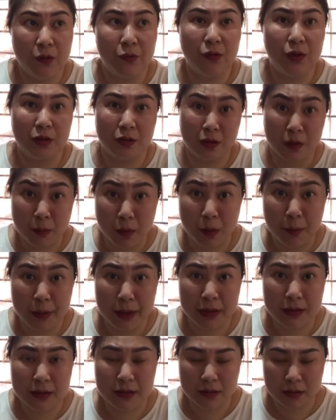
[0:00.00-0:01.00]
the
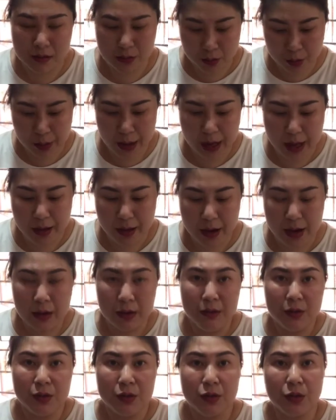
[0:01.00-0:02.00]
Thermomix. Okay,
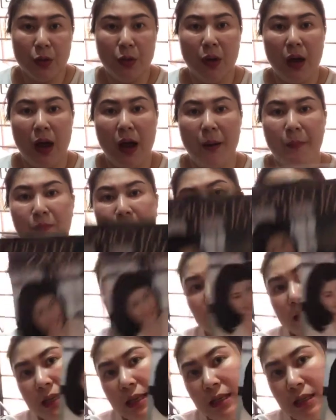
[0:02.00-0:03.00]
so
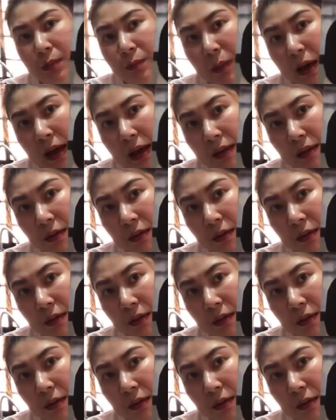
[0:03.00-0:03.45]
this is my